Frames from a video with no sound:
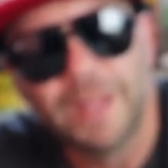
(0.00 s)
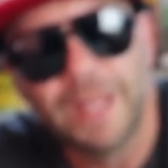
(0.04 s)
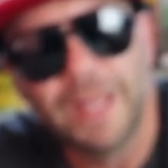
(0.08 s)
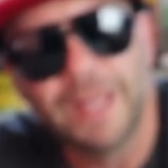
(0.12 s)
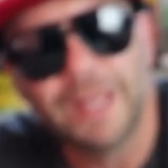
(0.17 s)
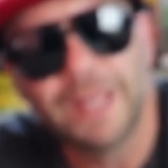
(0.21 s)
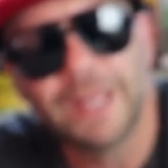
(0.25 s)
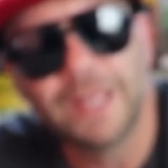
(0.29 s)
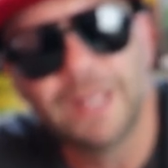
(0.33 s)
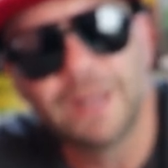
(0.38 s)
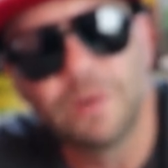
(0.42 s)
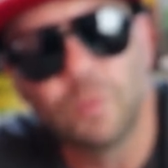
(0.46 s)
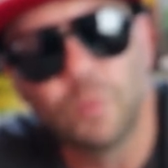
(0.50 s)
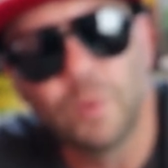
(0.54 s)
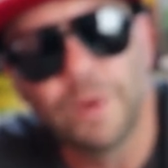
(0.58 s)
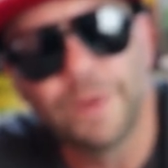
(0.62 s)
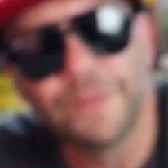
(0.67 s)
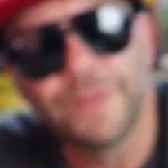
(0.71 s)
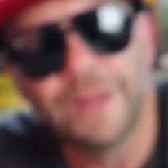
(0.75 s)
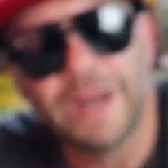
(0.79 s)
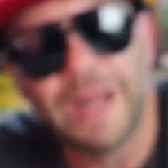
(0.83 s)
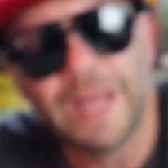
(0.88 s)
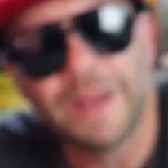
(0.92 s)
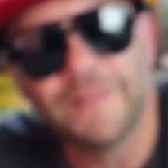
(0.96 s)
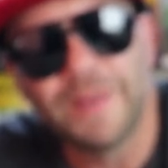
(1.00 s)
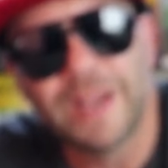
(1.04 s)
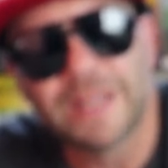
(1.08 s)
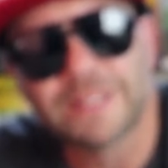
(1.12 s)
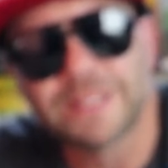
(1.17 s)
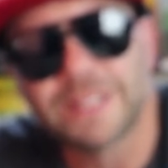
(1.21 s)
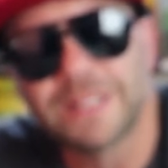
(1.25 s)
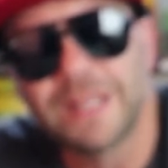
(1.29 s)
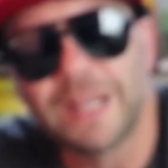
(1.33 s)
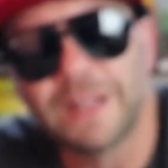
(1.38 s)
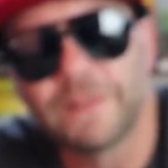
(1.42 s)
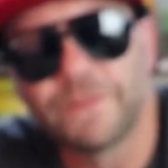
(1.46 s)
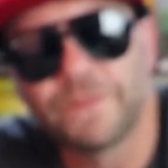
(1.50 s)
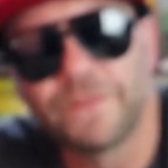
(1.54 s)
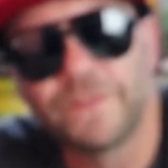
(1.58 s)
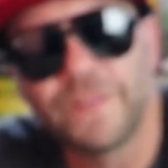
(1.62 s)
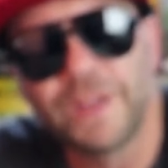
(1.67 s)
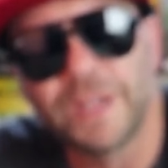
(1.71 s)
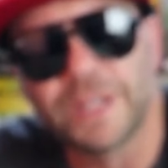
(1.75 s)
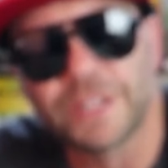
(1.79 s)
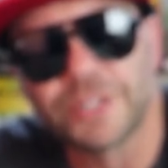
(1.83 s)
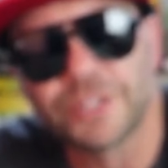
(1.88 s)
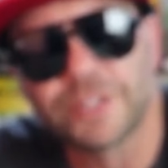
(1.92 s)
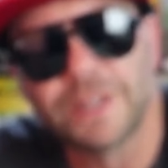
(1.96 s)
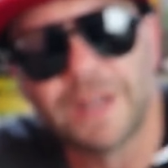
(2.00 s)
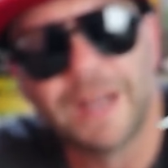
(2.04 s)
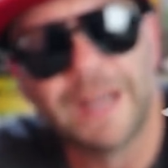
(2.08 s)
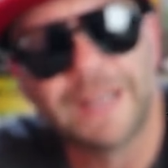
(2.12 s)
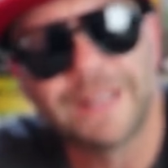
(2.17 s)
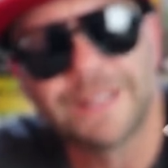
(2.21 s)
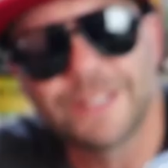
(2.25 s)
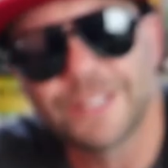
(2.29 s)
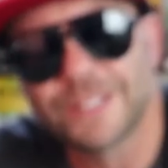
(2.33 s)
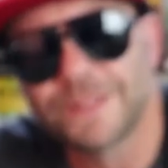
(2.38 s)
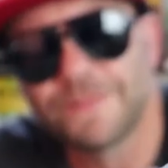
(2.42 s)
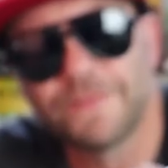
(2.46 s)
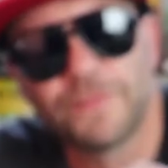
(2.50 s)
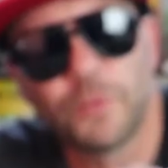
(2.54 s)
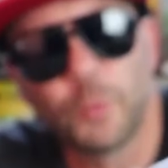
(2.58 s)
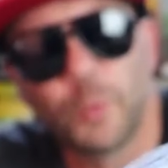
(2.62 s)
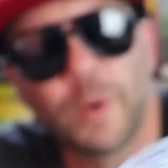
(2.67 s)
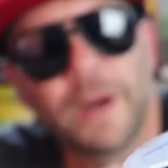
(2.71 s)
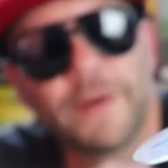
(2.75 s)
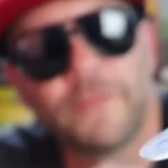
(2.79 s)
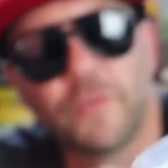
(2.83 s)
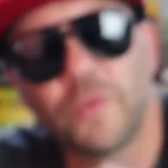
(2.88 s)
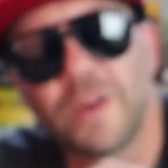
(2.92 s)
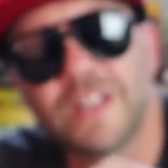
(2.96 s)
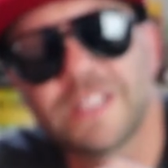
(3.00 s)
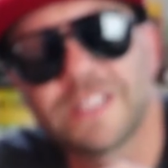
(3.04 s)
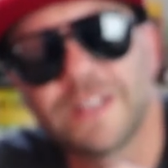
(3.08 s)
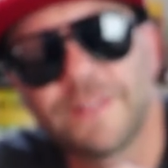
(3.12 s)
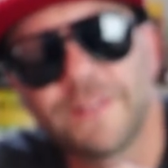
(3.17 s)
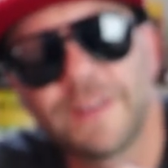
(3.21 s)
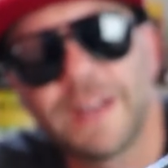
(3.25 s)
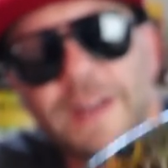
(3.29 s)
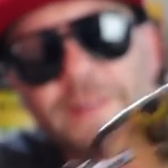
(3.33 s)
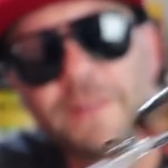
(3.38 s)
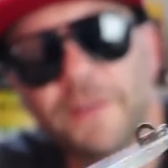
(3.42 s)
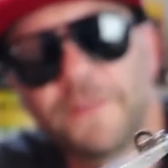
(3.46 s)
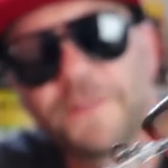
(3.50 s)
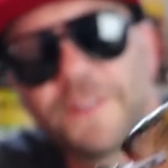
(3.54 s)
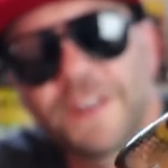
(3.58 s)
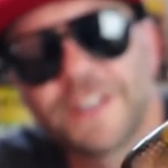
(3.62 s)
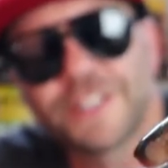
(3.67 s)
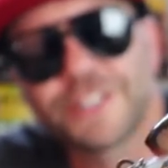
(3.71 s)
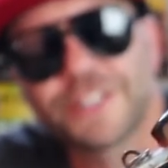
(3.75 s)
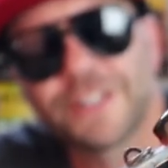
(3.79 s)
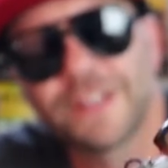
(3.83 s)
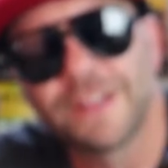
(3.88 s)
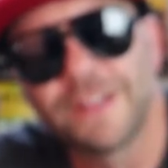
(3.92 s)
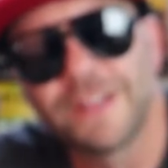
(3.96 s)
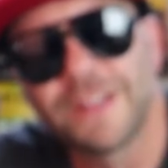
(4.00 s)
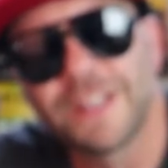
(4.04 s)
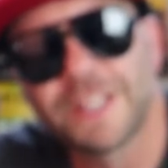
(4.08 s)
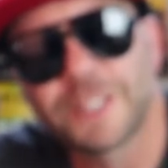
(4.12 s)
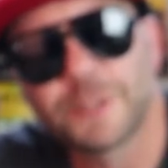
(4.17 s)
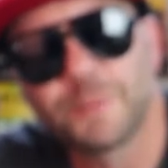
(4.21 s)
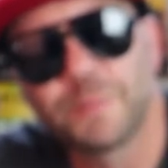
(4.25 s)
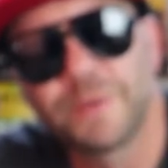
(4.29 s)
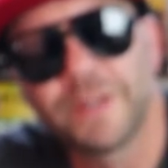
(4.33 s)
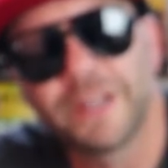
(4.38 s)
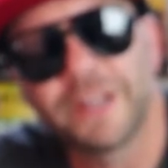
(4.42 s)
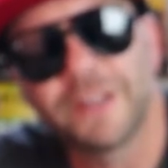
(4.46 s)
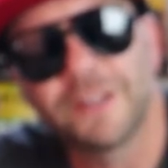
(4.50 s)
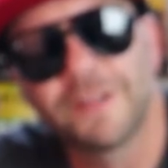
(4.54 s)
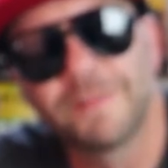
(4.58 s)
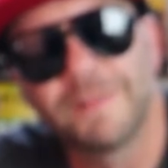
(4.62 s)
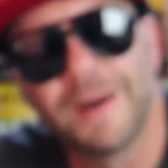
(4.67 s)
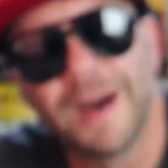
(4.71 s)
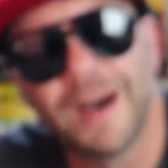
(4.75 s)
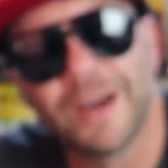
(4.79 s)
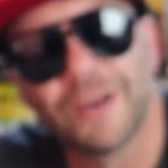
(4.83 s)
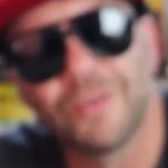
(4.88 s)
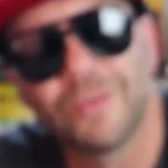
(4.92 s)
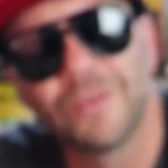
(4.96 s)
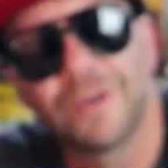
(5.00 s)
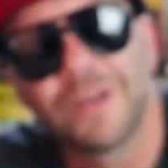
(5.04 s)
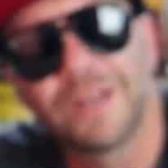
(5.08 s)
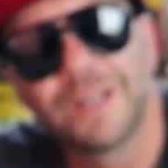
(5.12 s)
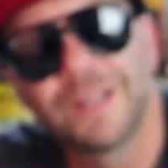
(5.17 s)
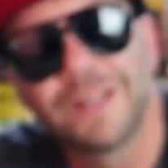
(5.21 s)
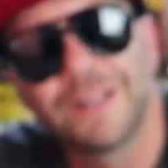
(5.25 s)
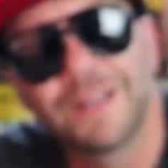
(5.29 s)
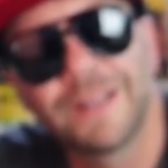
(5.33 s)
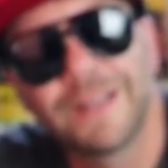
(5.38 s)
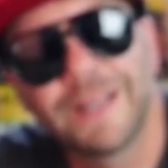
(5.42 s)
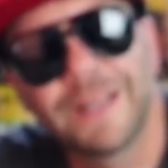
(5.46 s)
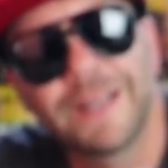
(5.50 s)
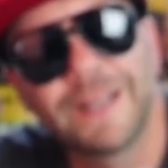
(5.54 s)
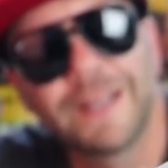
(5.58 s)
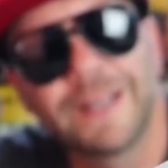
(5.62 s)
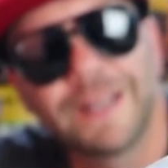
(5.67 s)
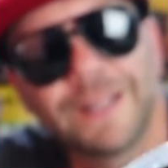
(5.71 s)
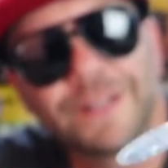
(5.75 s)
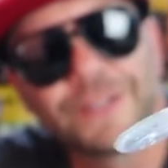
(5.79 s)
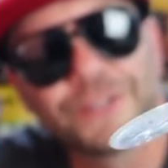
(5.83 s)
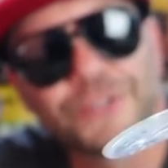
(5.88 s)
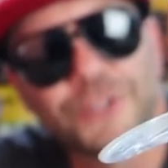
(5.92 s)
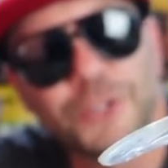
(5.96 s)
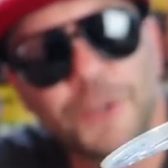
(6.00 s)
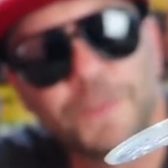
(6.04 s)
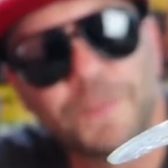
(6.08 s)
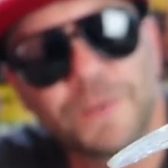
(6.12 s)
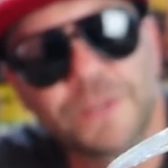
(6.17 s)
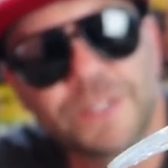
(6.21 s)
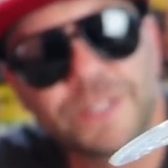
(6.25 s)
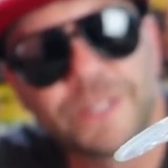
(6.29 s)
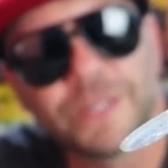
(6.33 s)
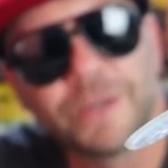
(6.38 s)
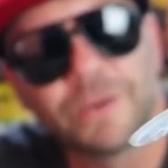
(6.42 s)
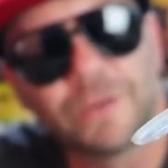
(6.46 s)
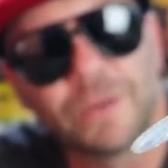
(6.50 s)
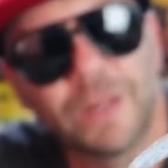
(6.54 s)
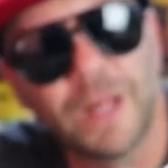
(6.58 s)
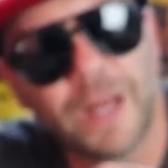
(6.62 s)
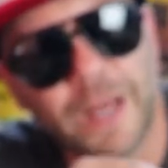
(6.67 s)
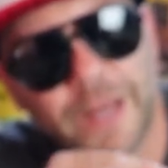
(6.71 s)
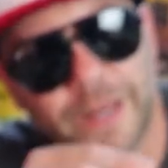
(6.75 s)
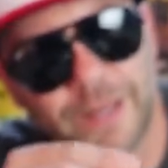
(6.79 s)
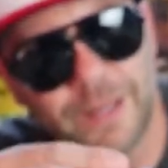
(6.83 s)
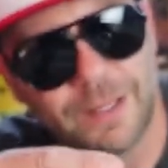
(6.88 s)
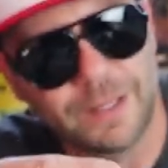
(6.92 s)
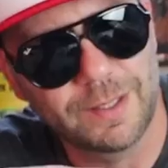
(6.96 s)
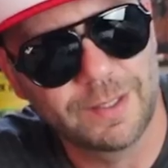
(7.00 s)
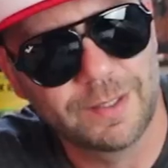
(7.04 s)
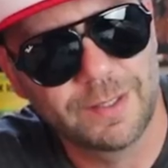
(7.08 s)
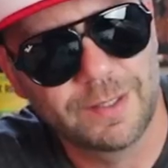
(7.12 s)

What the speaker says: And one that I have actually not fished. I just, for whatever reason, have never fished this particular model in the Super Cedar line.